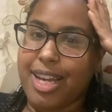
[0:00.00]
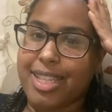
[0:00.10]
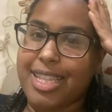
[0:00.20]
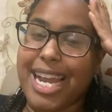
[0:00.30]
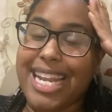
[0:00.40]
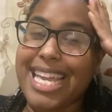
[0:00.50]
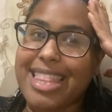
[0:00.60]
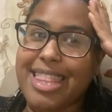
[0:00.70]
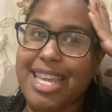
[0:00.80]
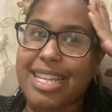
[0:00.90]
that I
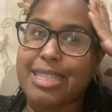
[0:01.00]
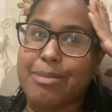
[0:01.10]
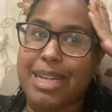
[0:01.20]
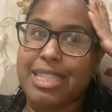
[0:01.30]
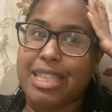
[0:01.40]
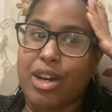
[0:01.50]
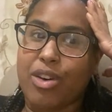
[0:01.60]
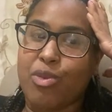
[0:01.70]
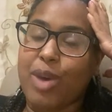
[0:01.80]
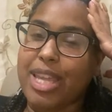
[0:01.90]
didn't think to
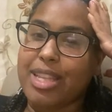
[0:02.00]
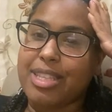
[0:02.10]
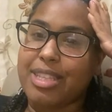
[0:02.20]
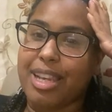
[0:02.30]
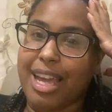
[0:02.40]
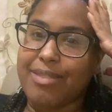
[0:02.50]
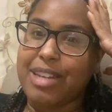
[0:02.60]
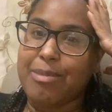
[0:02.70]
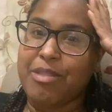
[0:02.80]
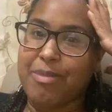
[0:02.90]
myself, wait, this is a
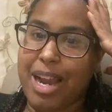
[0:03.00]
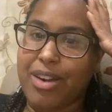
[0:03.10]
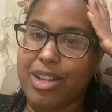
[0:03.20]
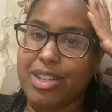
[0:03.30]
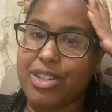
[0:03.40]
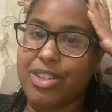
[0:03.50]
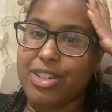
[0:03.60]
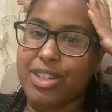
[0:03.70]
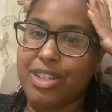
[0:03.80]
lifetime of marriage.